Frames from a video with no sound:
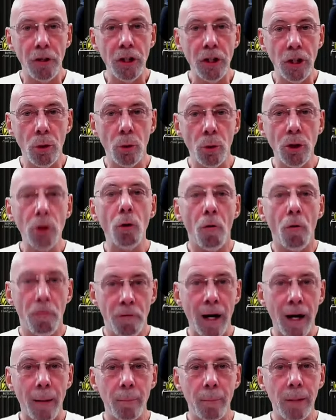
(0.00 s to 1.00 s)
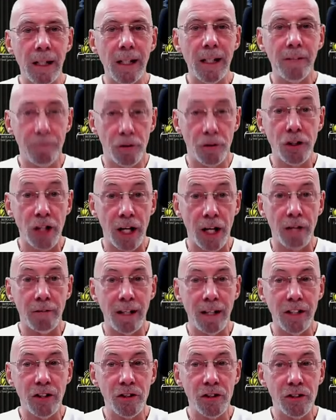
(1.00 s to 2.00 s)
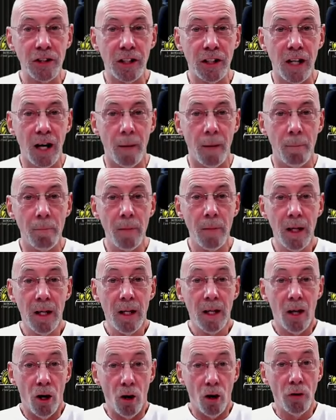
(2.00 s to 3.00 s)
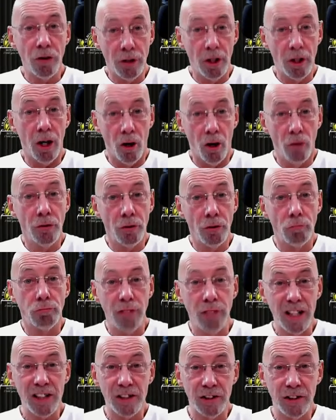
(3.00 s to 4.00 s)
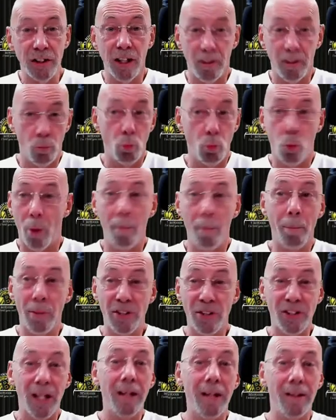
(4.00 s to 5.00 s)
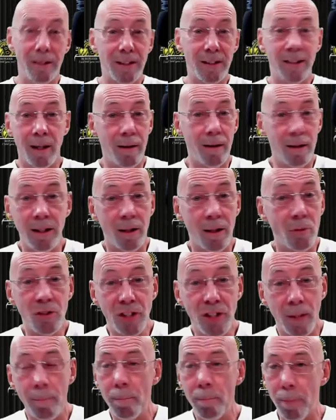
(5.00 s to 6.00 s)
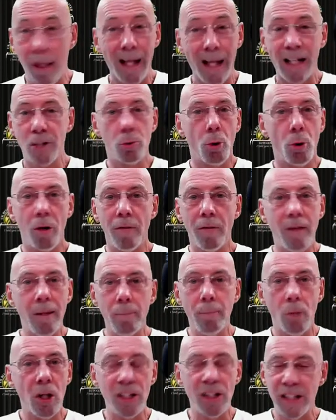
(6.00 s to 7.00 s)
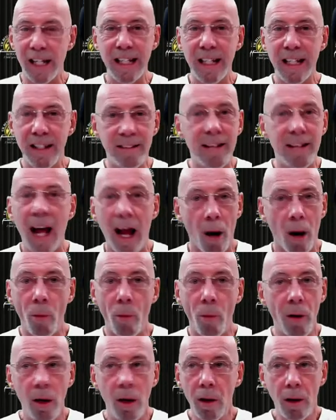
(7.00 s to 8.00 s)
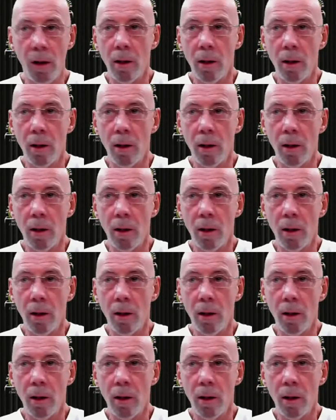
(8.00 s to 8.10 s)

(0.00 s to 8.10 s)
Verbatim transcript: for you and your family for generations to come on the risk that 1%, some black swan event might take it down,